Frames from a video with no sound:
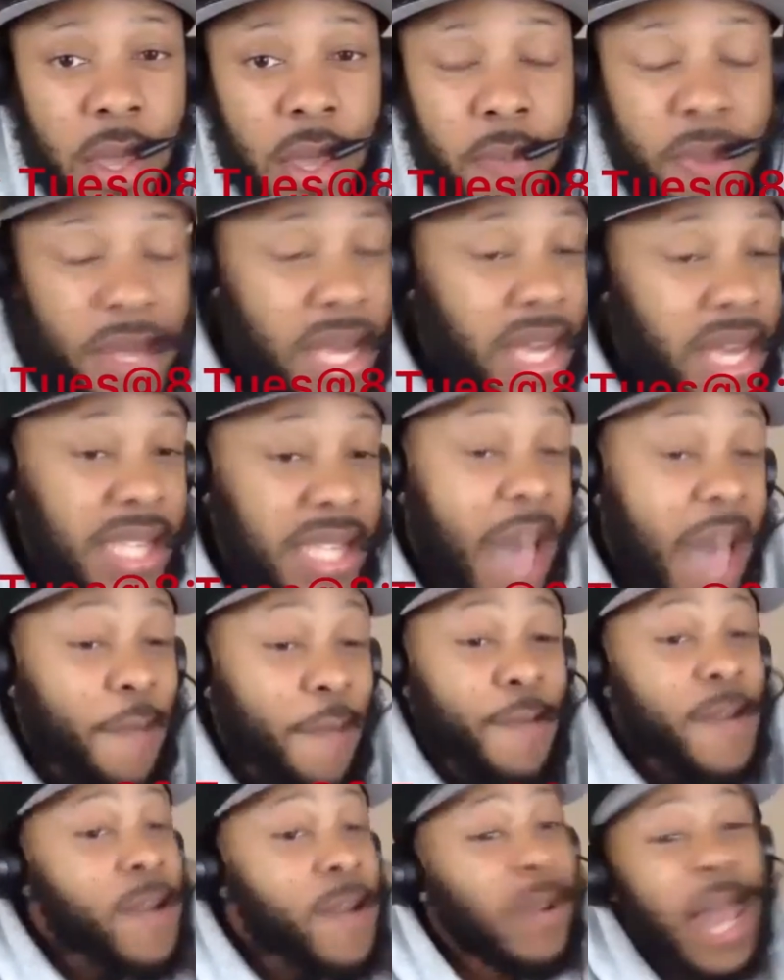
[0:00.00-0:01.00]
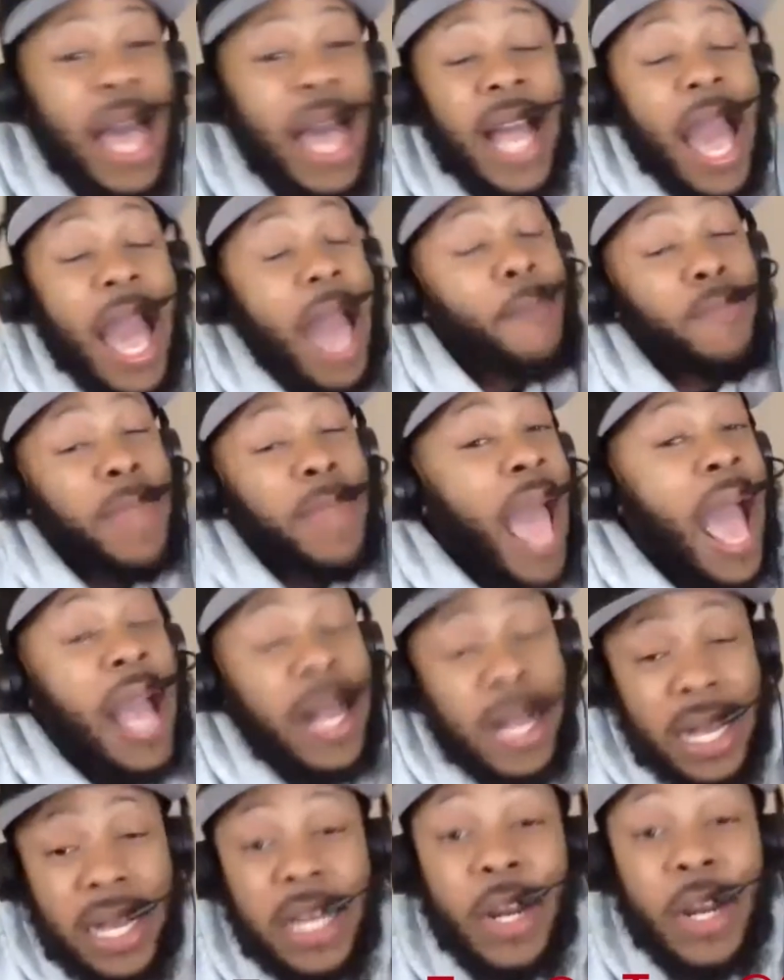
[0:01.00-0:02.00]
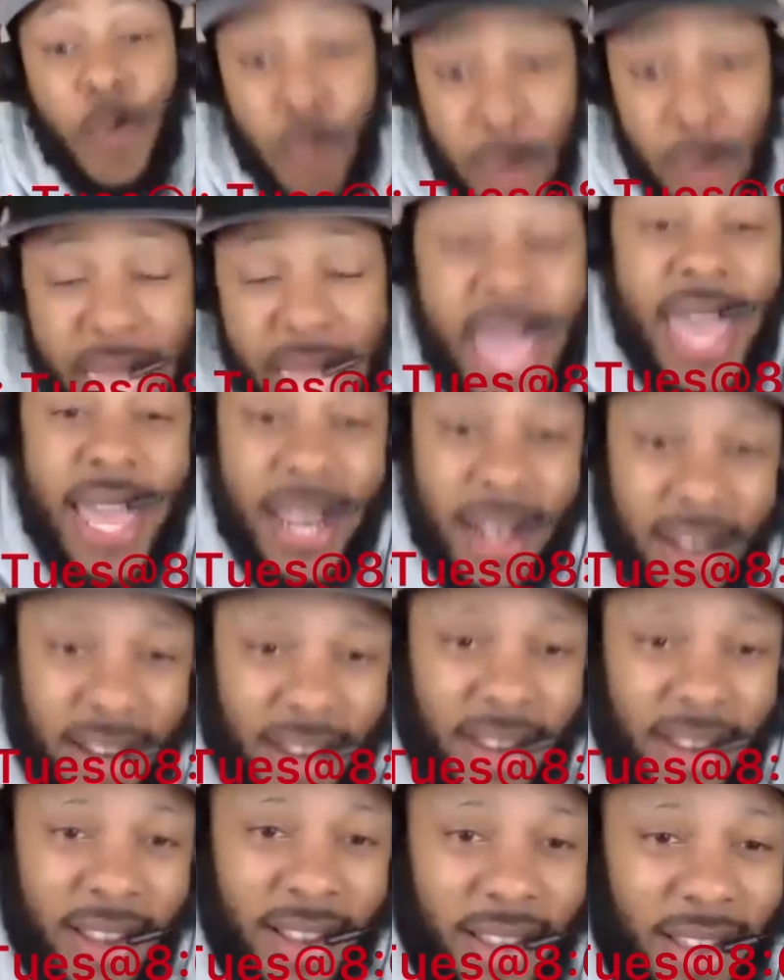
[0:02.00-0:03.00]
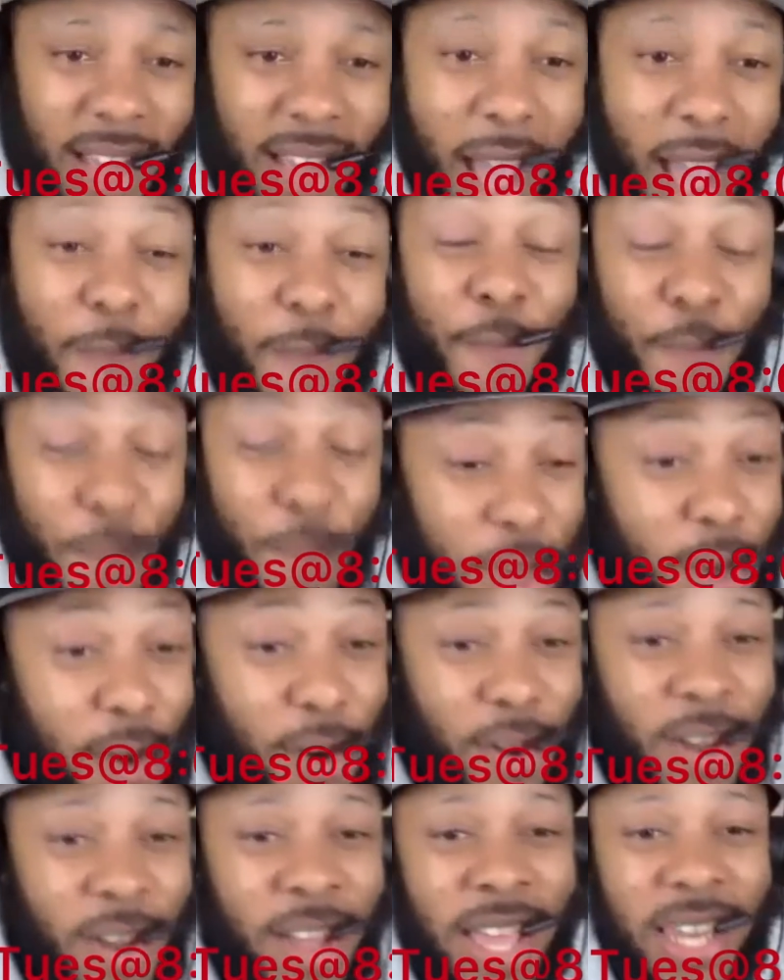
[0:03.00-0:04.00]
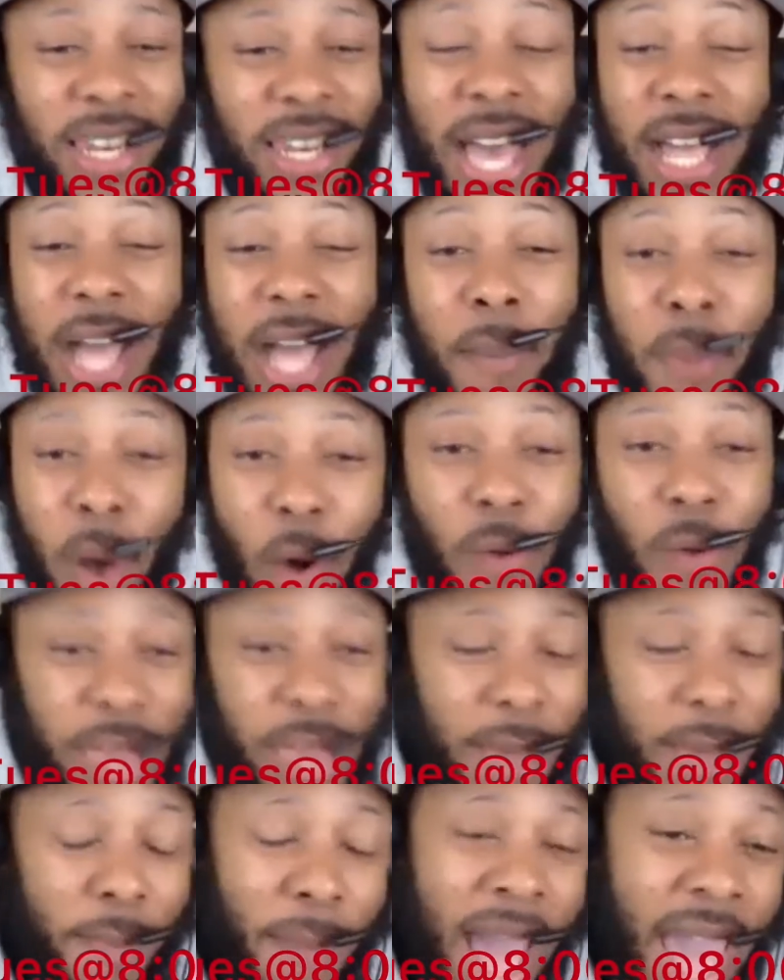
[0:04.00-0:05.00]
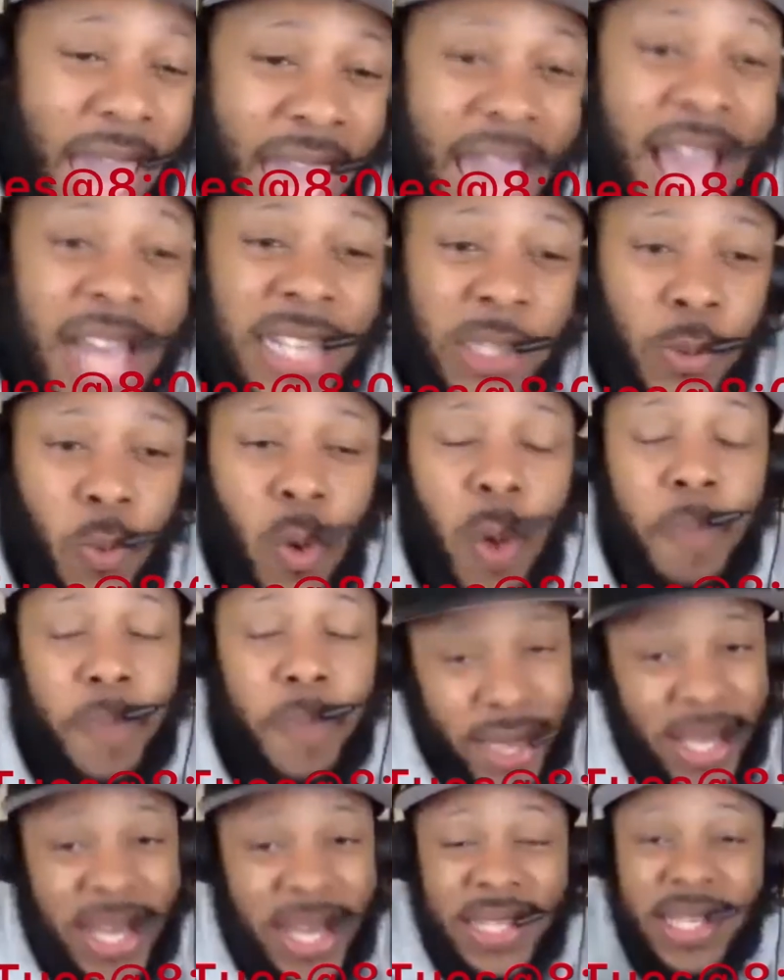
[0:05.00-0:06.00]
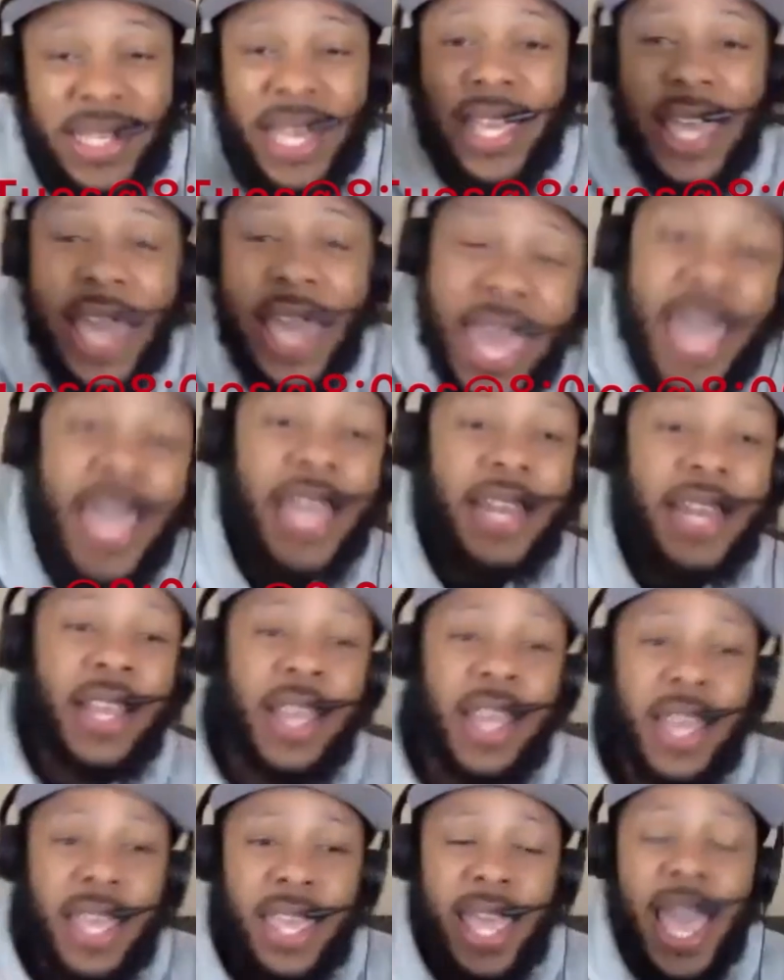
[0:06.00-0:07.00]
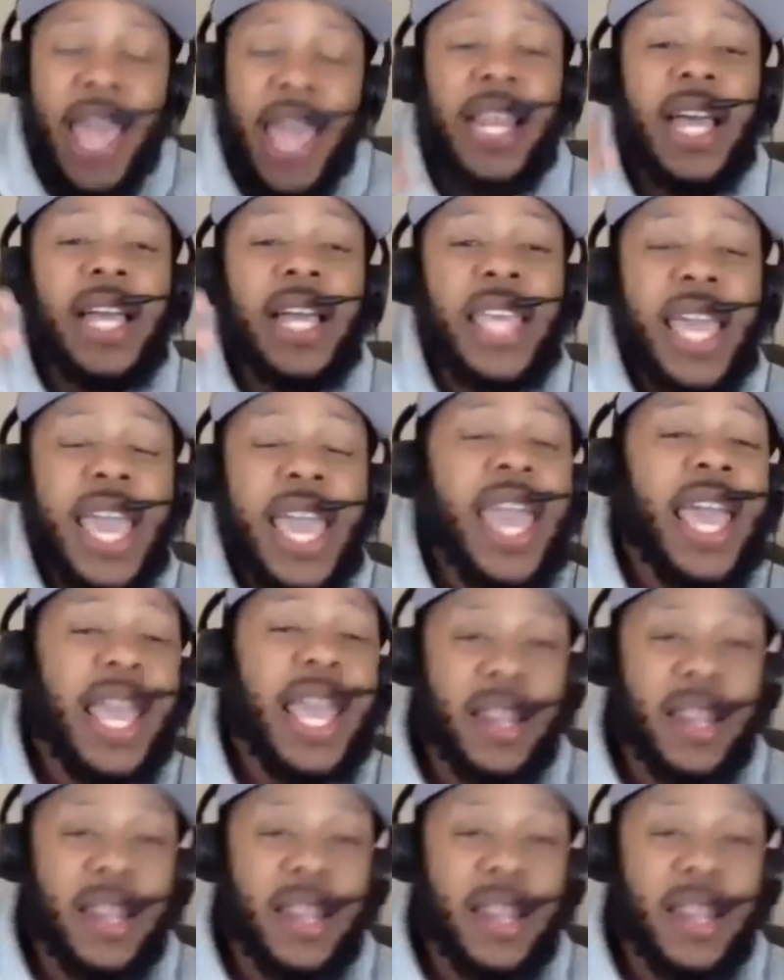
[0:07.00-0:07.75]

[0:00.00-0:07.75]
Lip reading: Because I feel like I'm not gonna win. I feel like I'm gonna get my ass whooped. Because yet again,